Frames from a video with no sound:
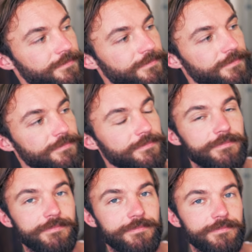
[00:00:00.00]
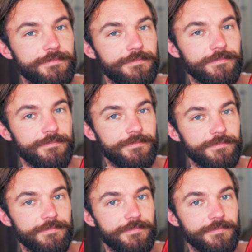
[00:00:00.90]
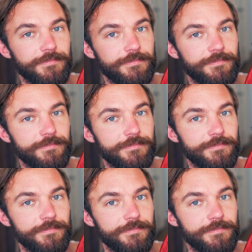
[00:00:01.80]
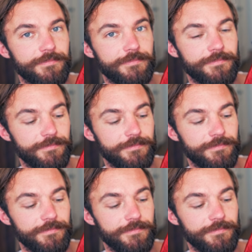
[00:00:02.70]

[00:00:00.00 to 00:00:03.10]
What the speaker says: The person shown says nothing.